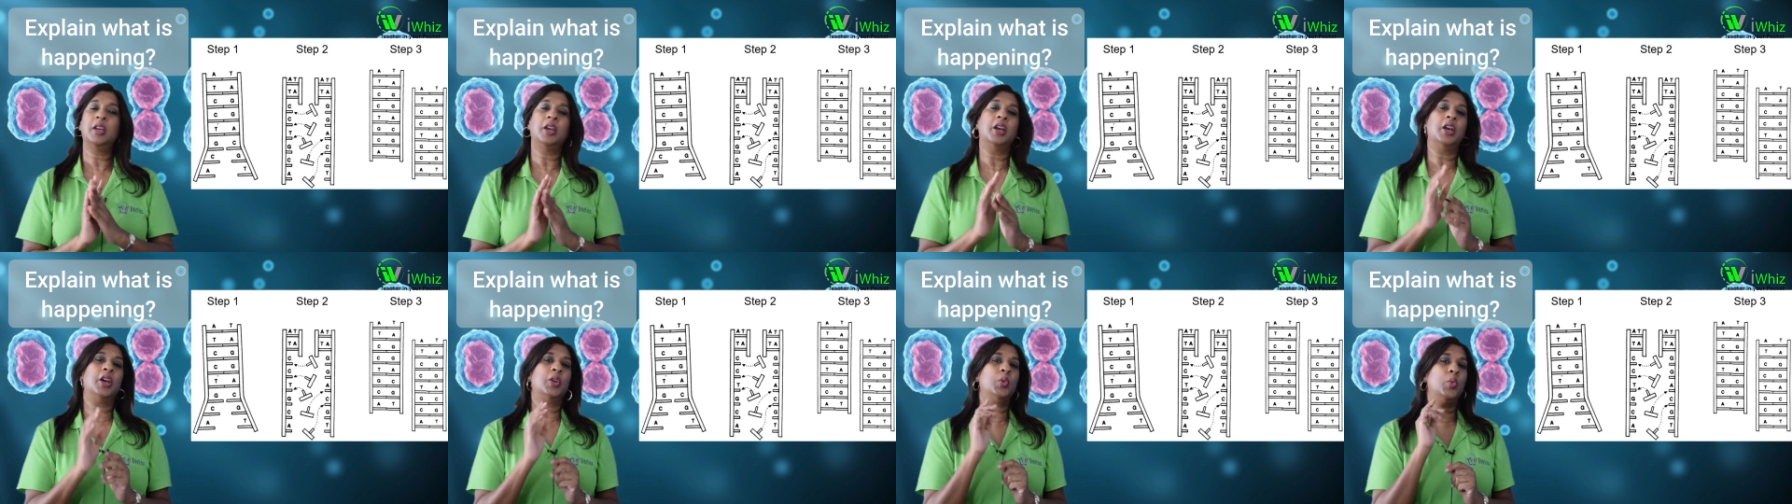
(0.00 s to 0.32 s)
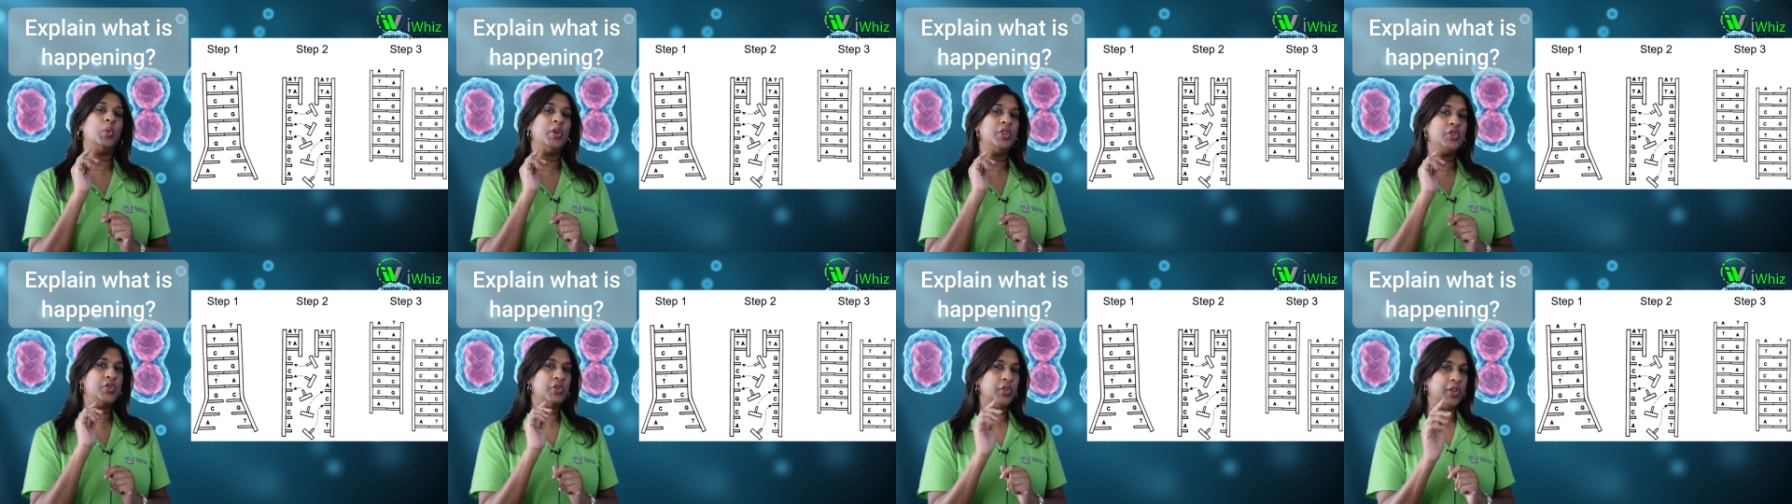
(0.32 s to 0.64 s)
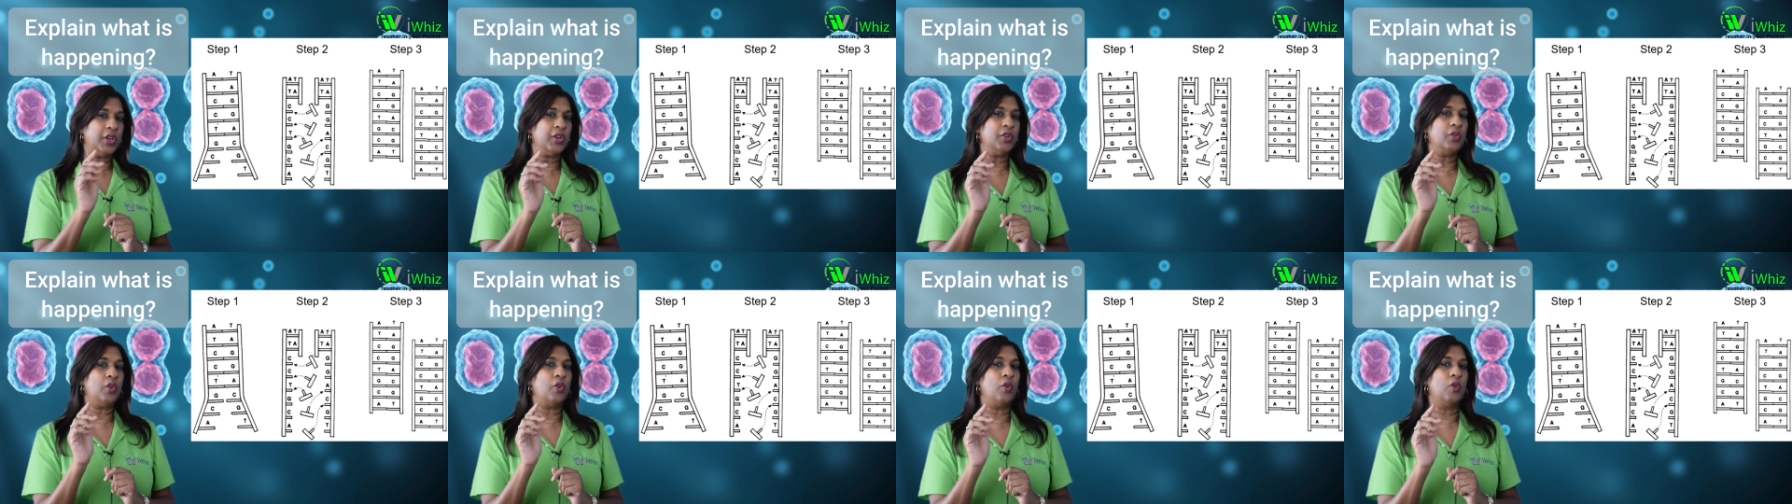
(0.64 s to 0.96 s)
And what you
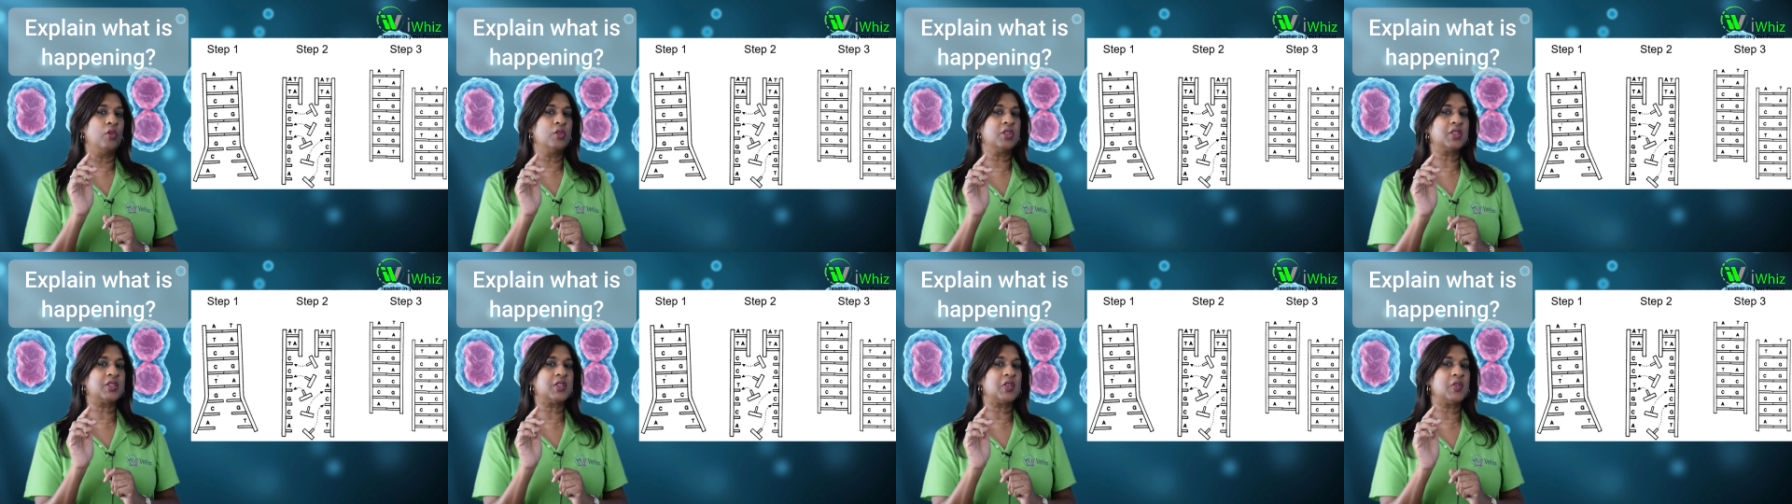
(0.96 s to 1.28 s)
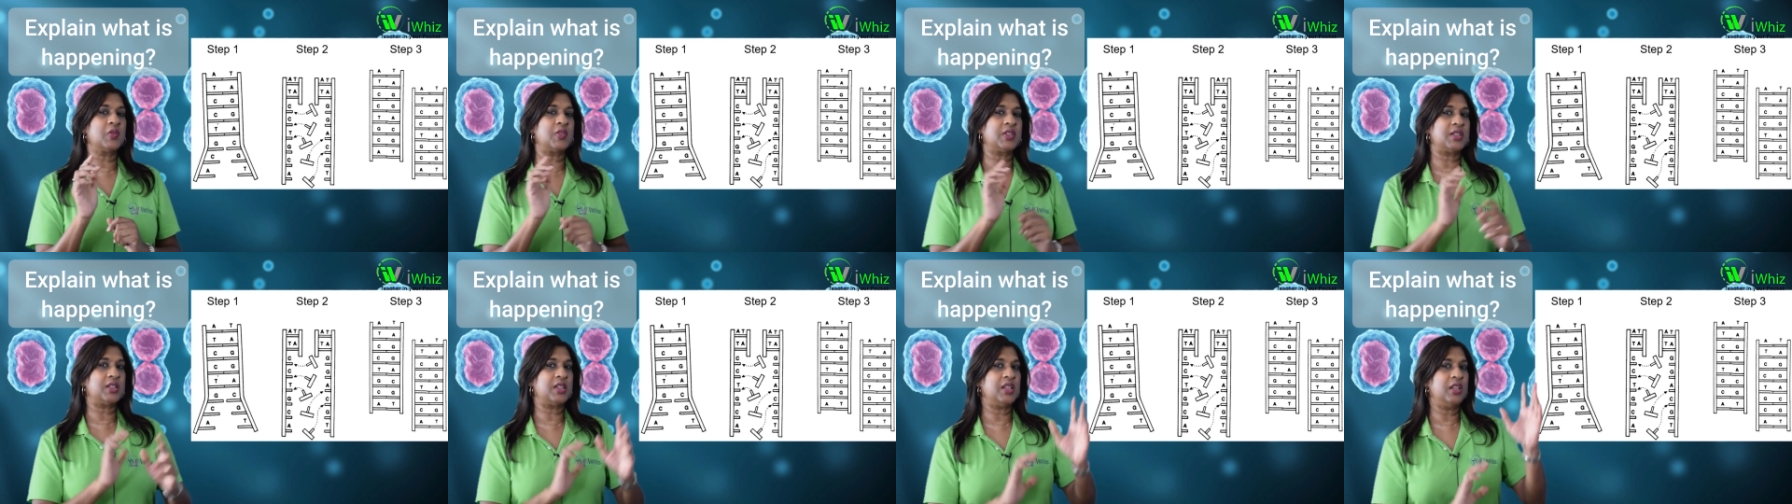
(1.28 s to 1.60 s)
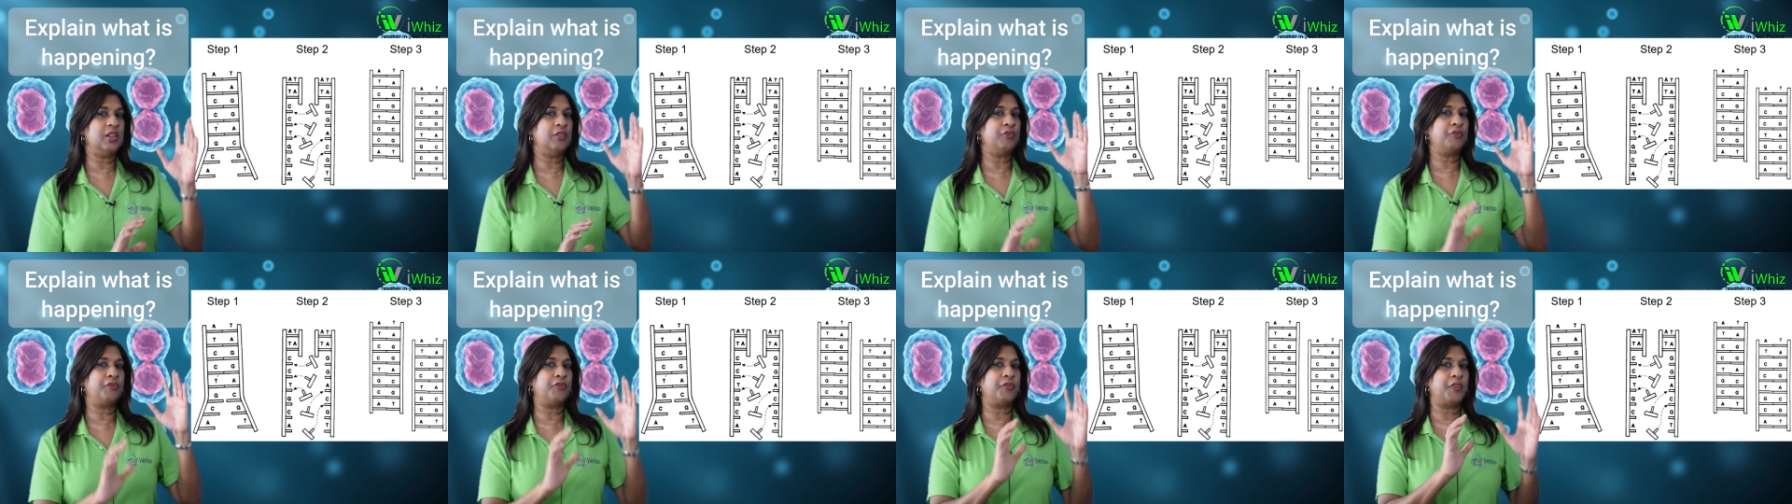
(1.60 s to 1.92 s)
can also
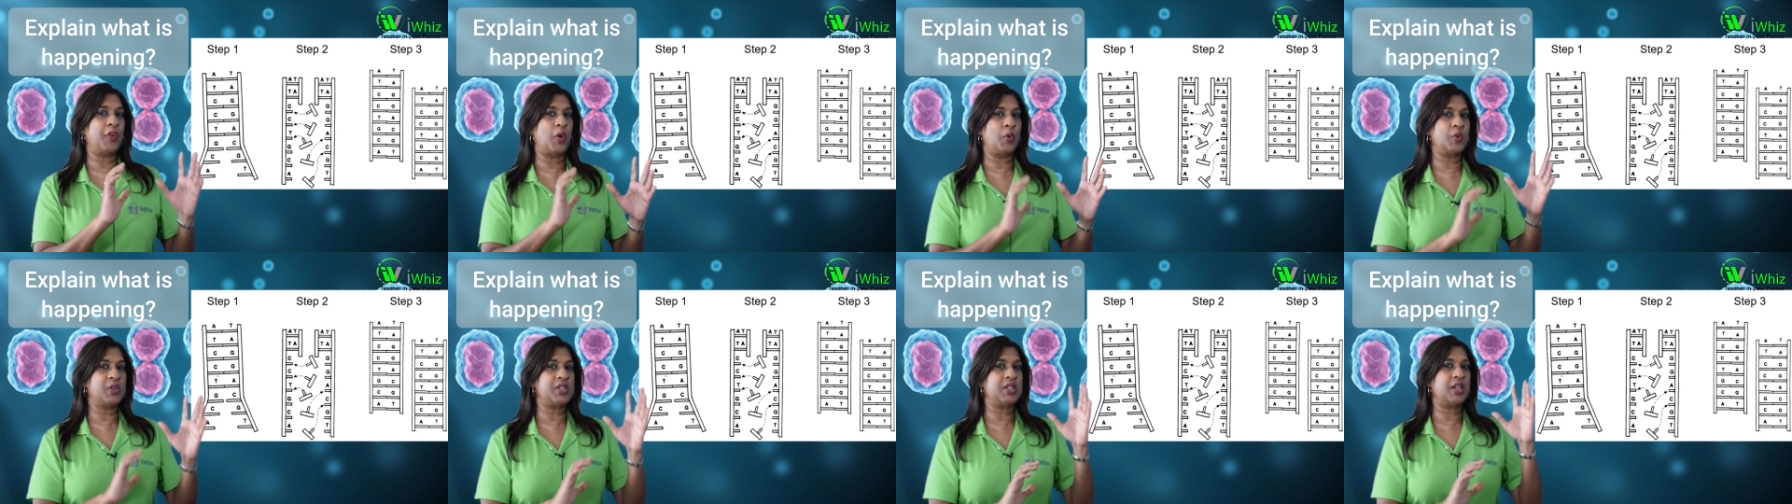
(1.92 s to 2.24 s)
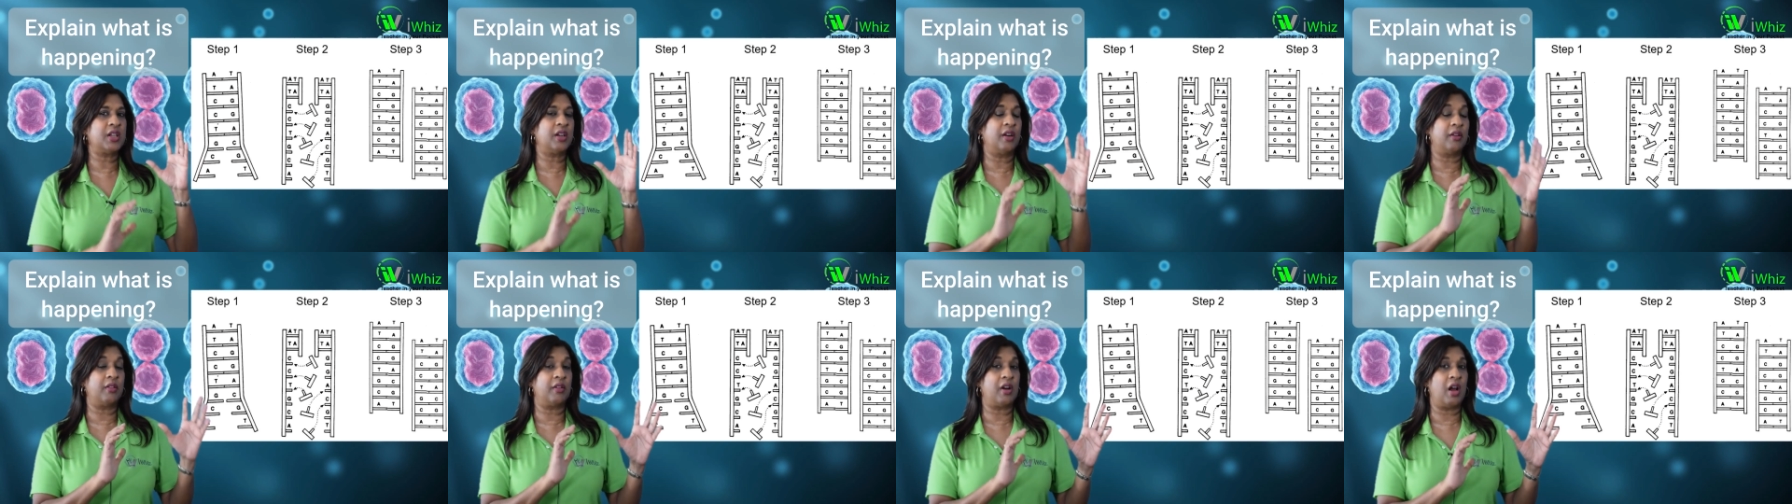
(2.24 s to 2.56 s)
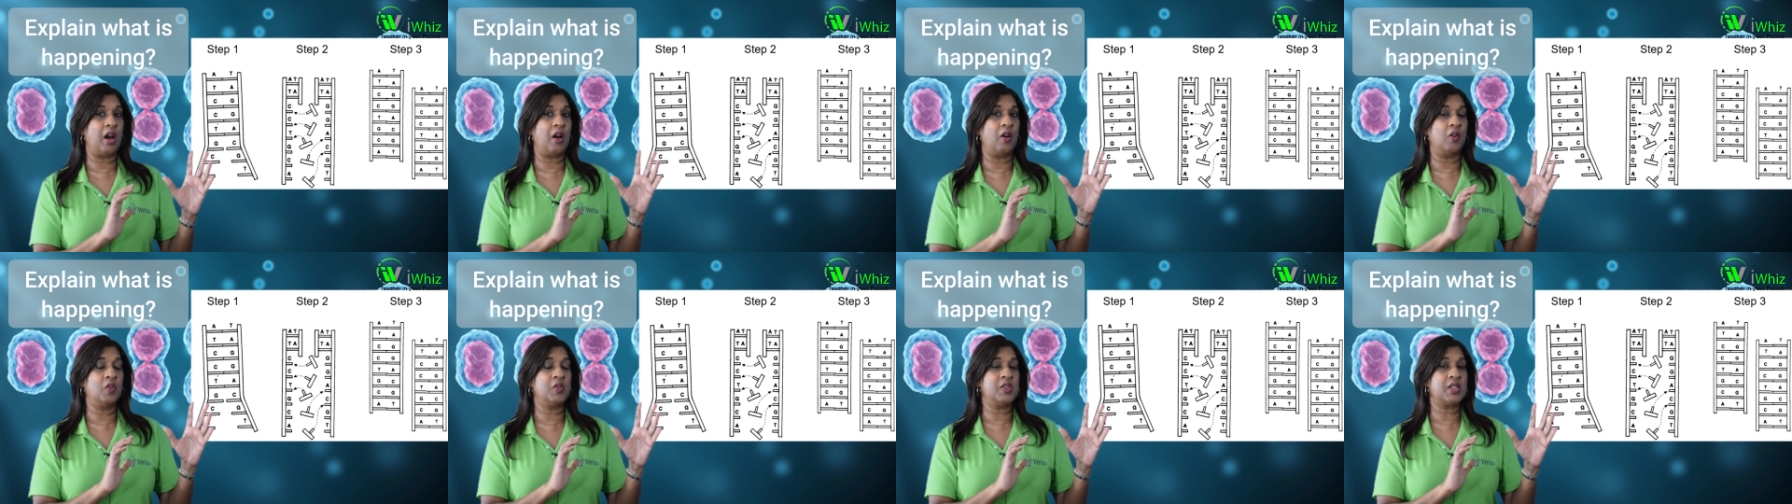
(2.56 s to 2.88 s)
see floating
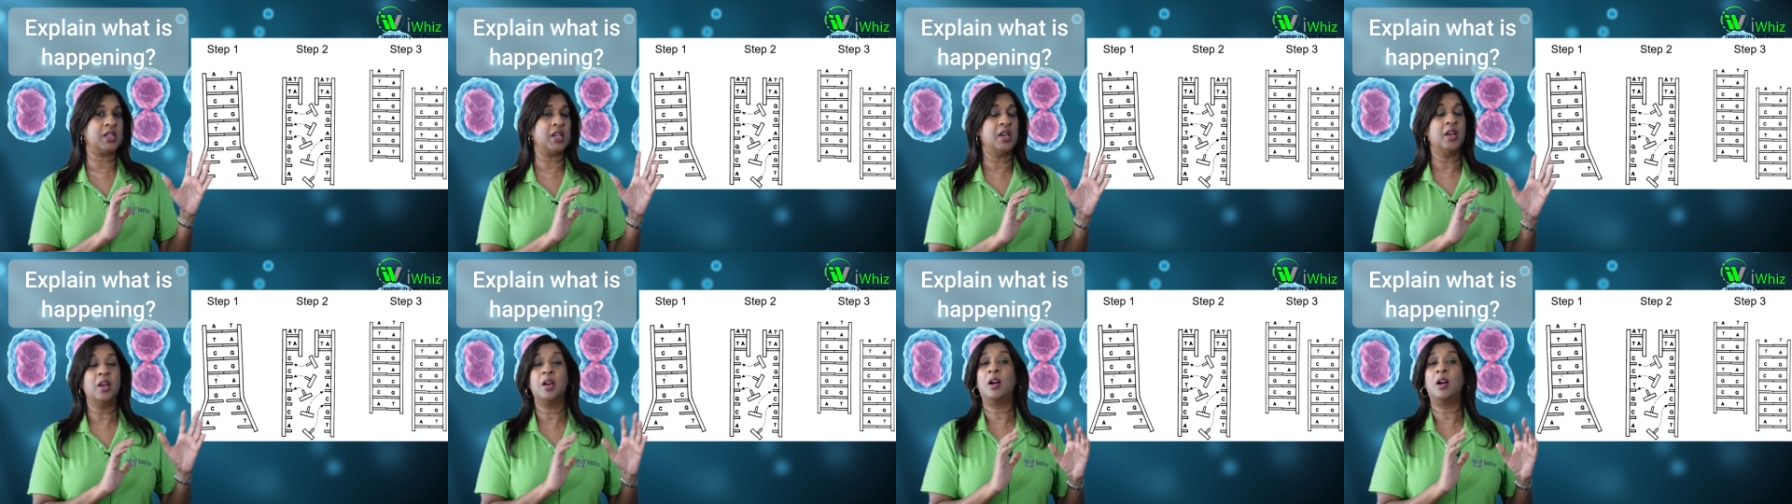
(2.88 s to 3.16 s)
around